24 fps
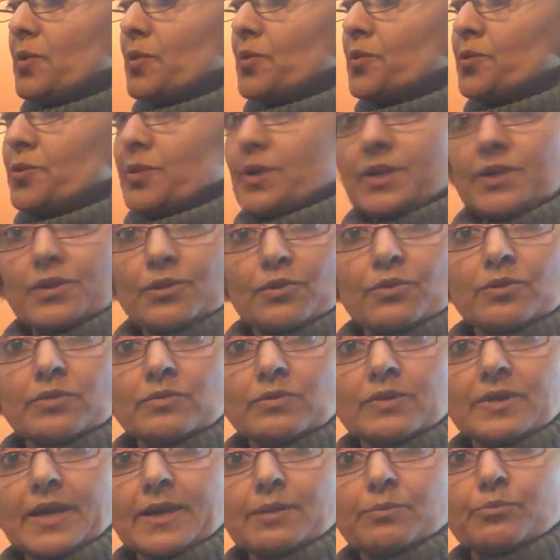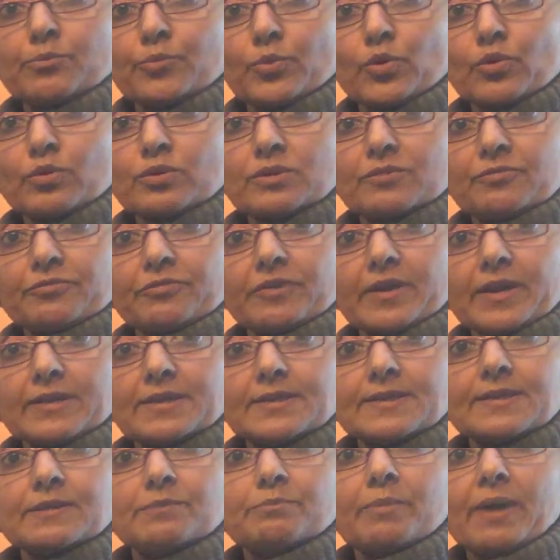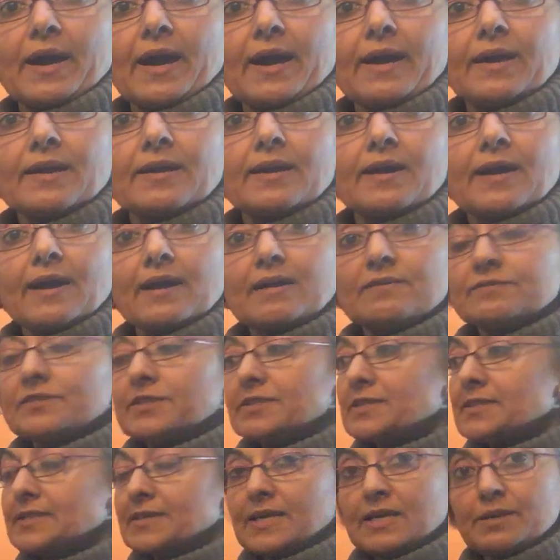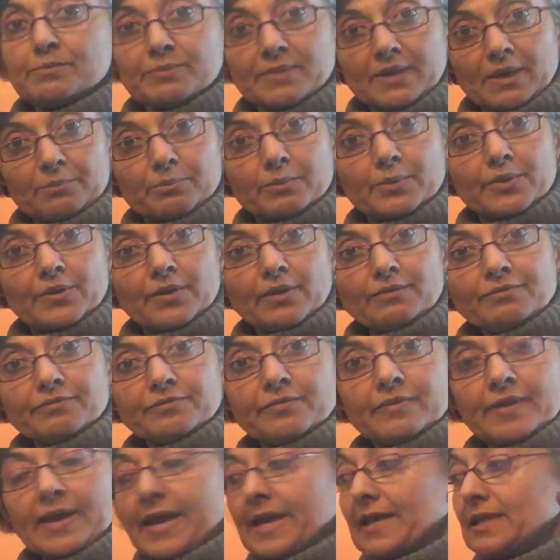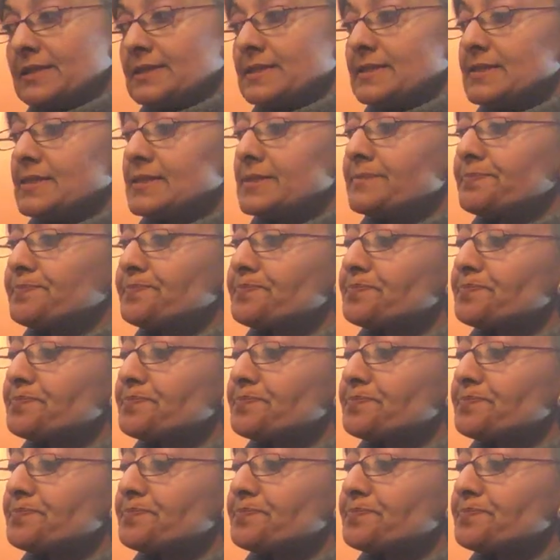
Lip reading: we know that both front and back have the same number of ends.